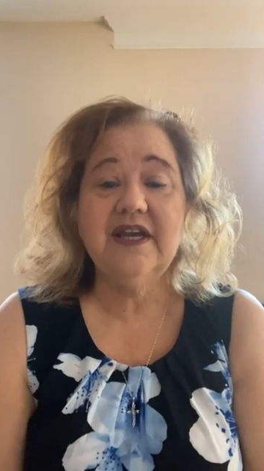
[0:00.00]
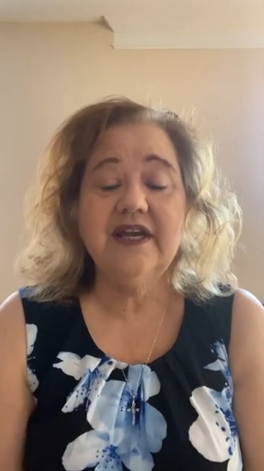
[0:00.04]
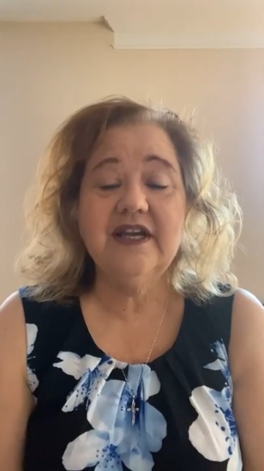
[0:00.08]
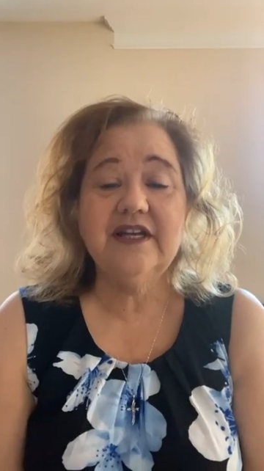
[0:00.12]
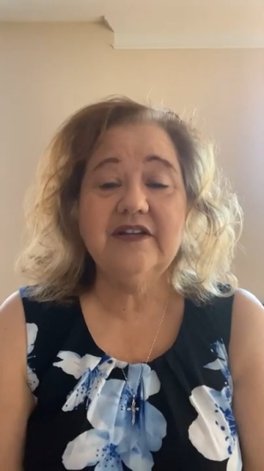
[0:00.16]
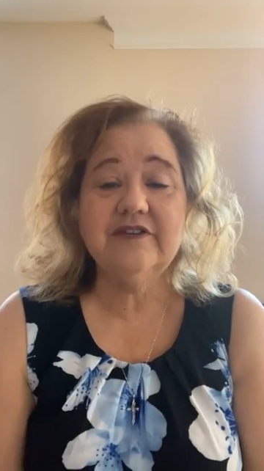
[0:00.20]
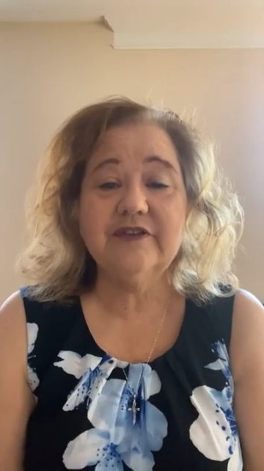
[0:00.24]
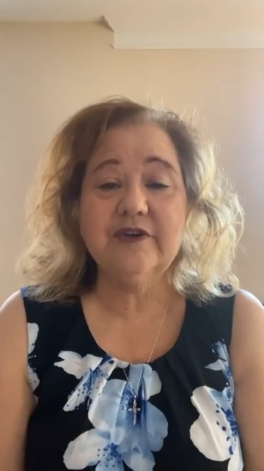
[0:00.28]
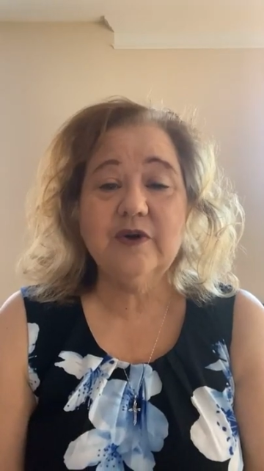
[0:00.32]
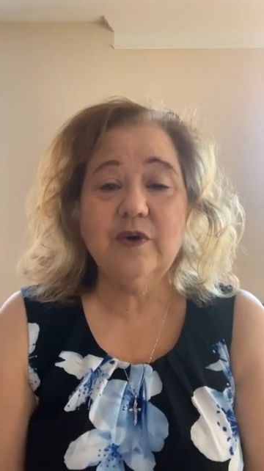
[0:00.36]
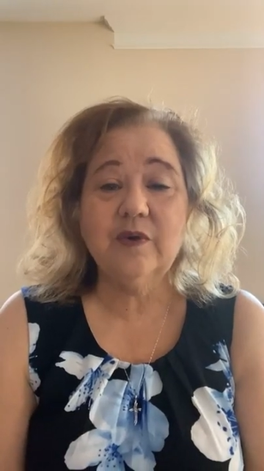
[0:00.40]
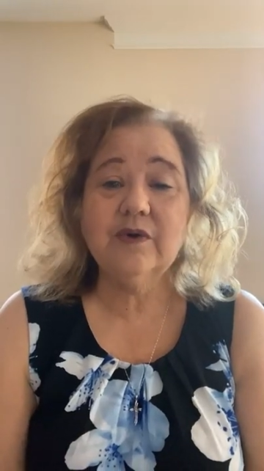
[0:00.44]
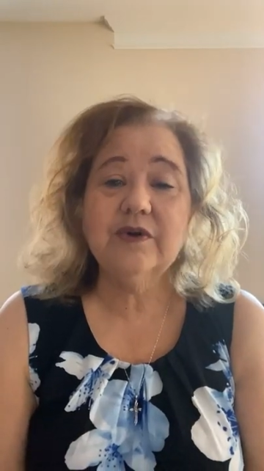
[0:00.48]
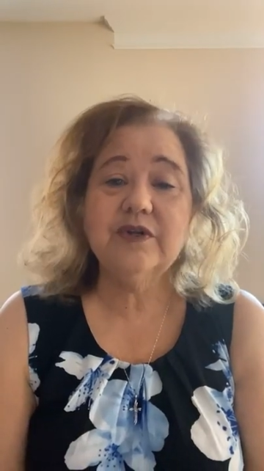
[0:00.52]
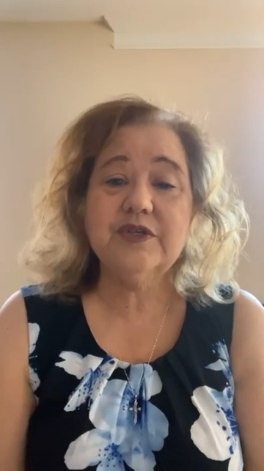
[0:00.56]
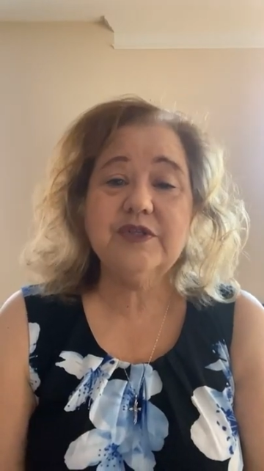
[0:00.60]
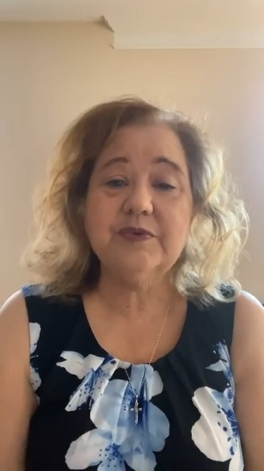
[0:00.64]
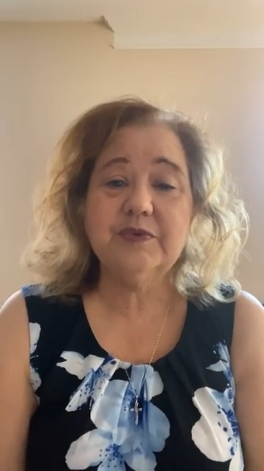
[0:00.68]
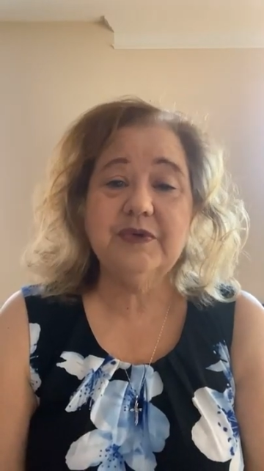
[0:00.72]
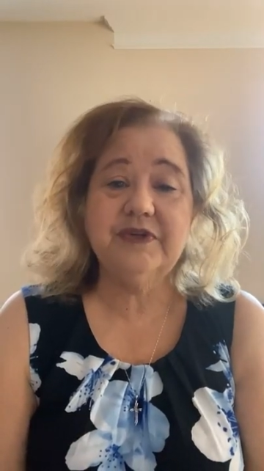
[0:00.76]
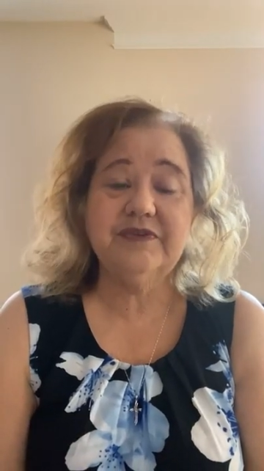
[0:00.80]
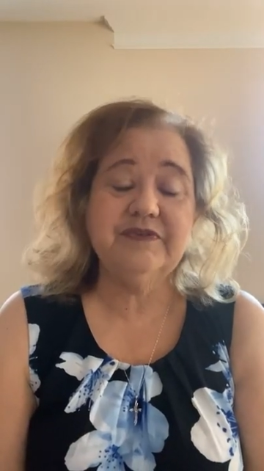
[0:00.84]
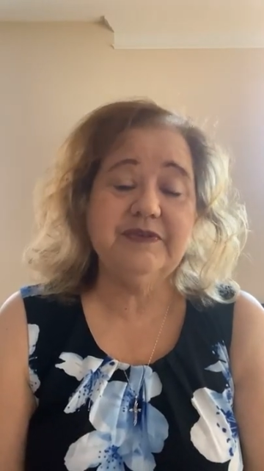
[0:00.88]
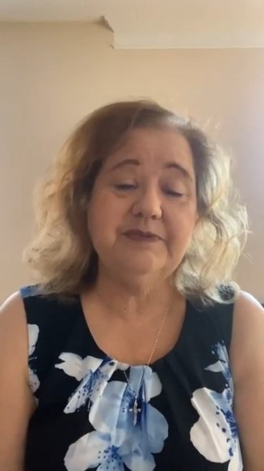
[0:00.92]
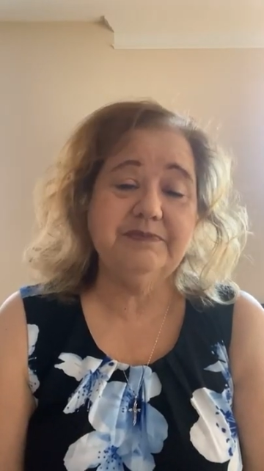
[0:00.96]
And of
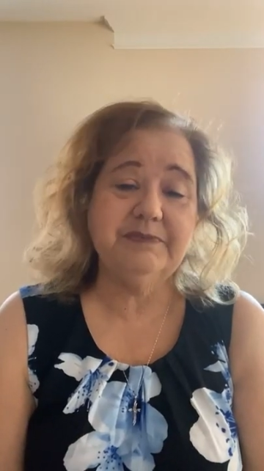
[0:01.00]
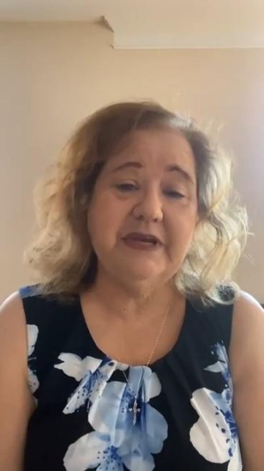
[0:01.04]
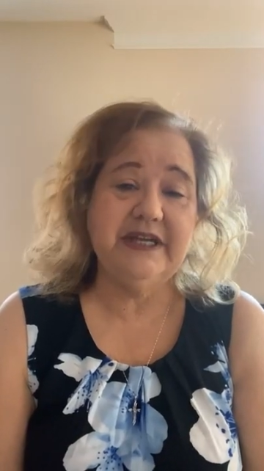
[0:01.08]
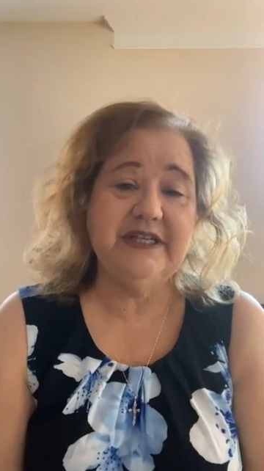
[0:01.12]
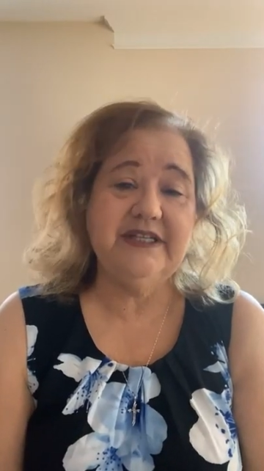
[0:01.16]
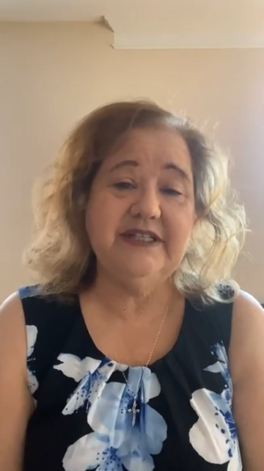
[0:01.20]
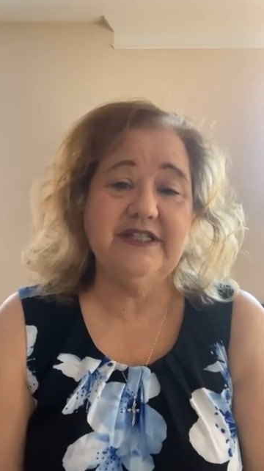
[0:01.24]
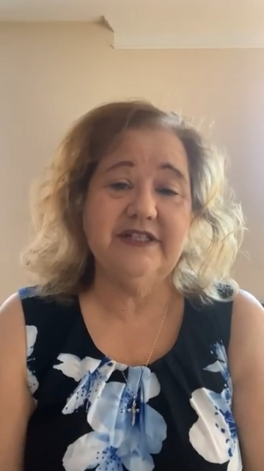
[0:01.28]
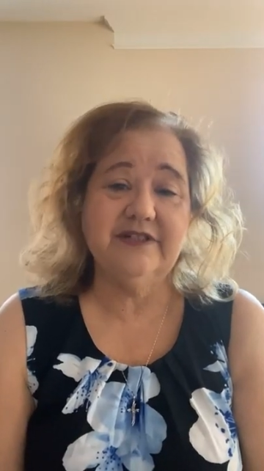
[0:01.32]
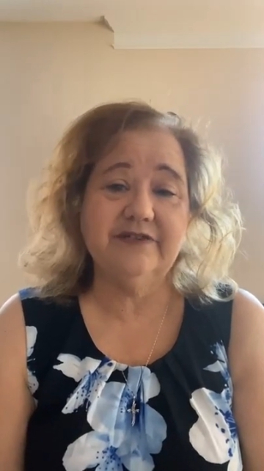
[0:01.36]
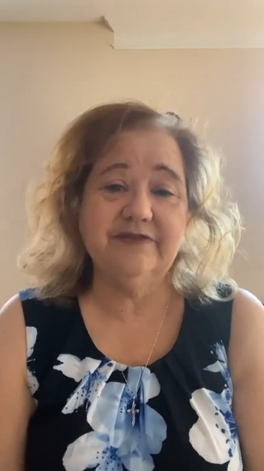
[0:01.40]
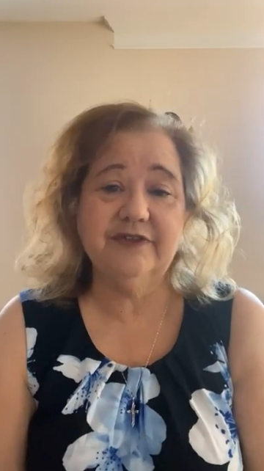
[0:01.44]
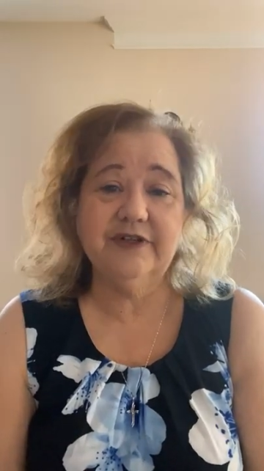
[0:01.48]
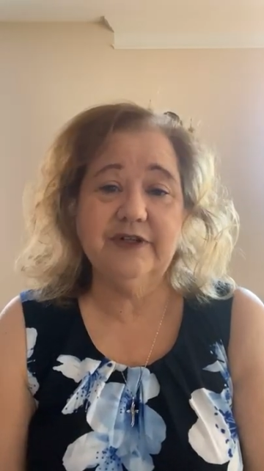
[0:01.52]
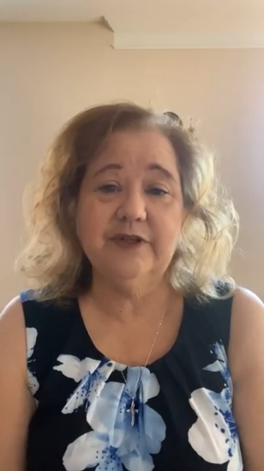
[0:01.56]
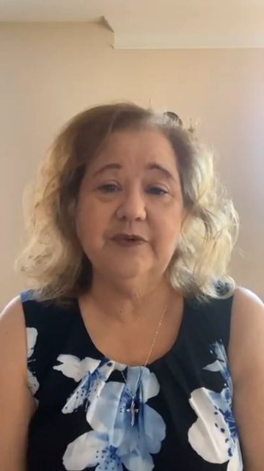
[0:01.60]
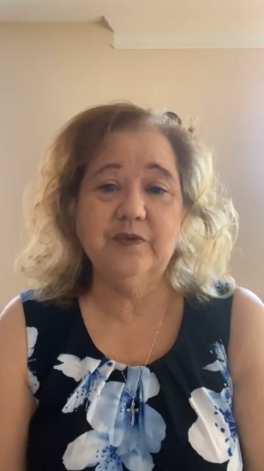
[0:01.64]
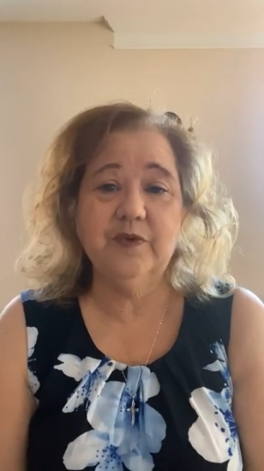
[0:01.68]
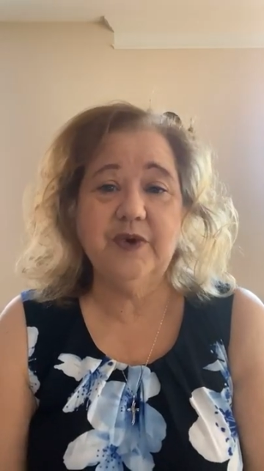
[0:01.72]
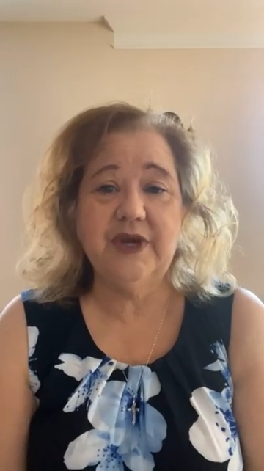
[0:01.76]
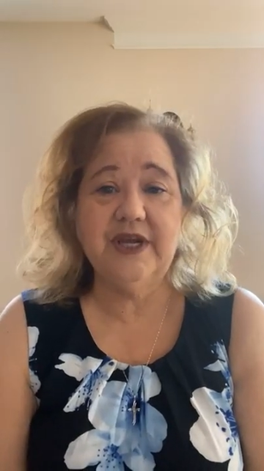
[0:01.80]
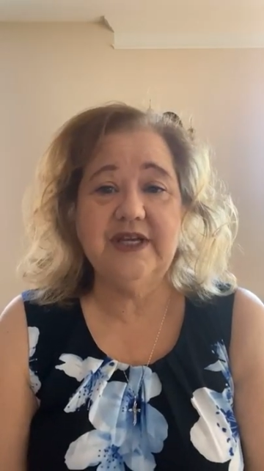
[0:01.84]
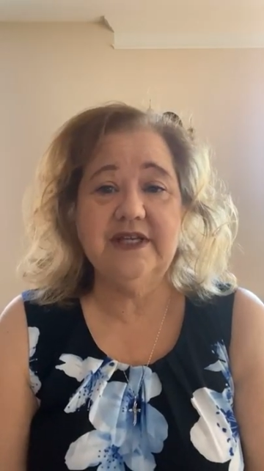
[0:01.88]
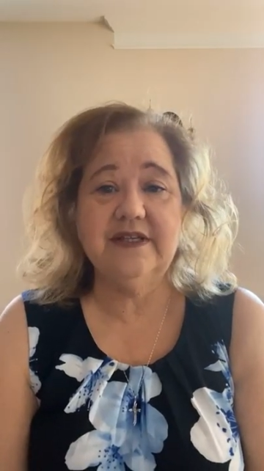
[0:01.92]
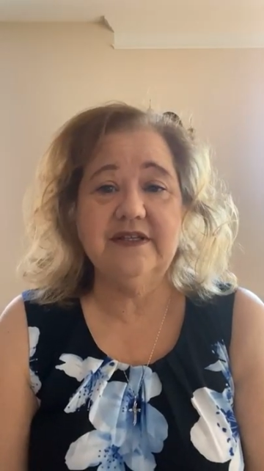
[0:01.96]
course, we've made
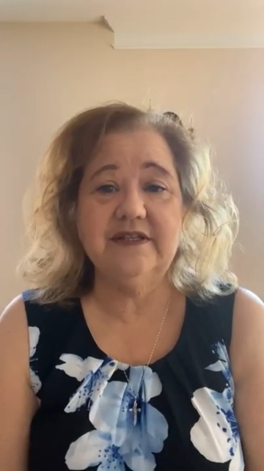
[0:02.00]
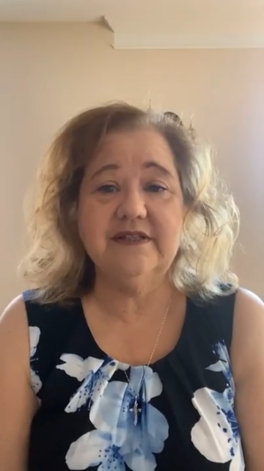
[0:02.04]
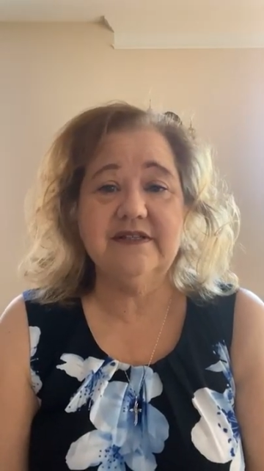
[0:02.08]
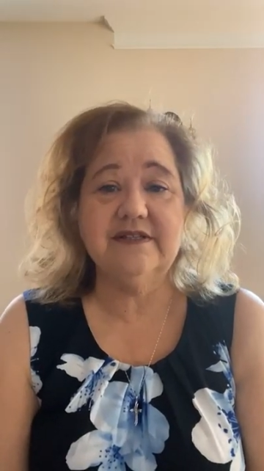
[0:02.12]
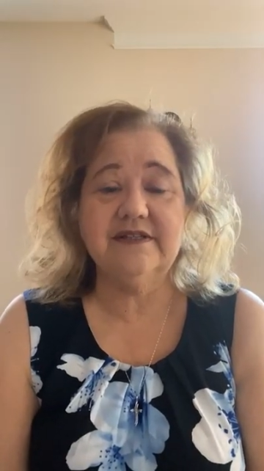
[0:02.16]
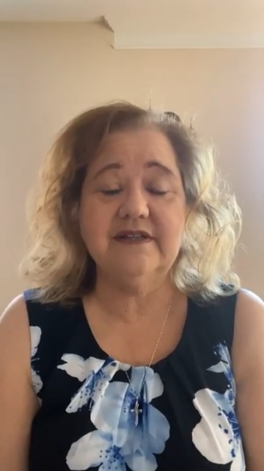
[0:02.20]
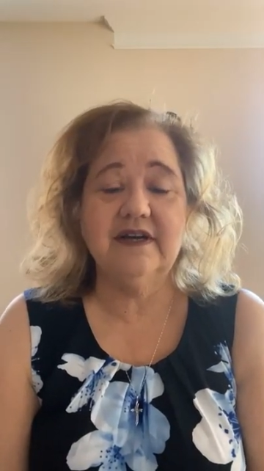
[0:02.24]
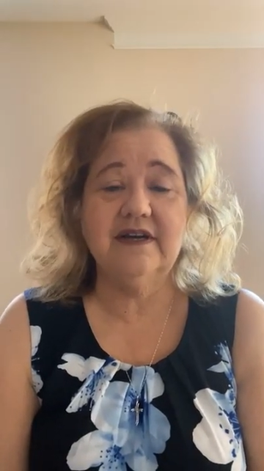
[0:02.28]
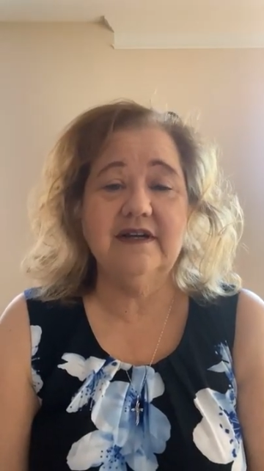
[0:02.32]
different ways